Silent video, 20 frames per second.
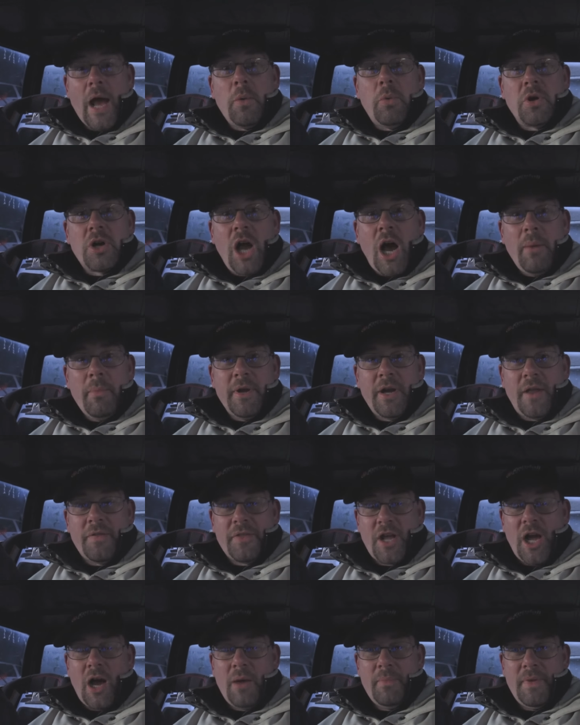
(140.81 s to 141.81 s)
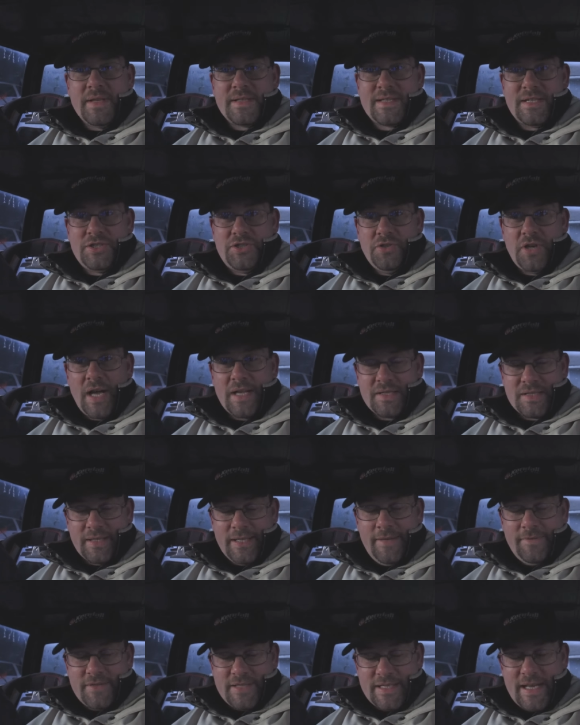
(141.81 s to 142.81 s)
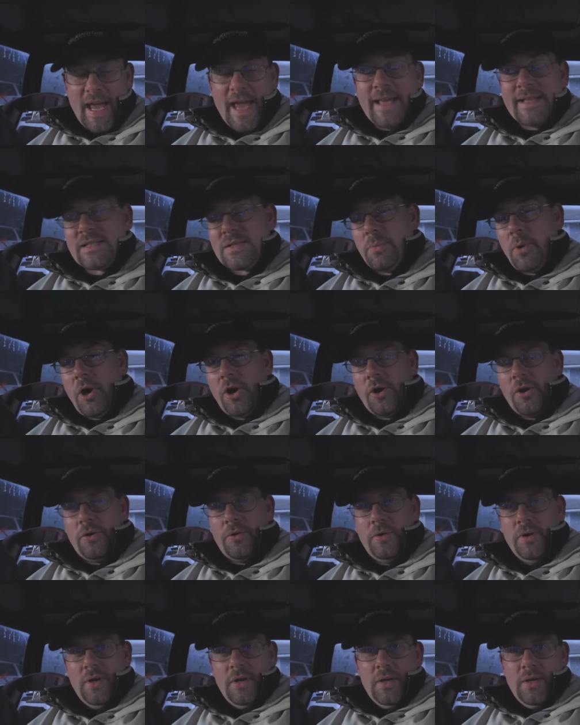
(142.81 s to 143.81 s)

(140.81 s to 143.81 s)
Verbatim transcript: I will comment on the comments that you guys leave tonight, tomorrow.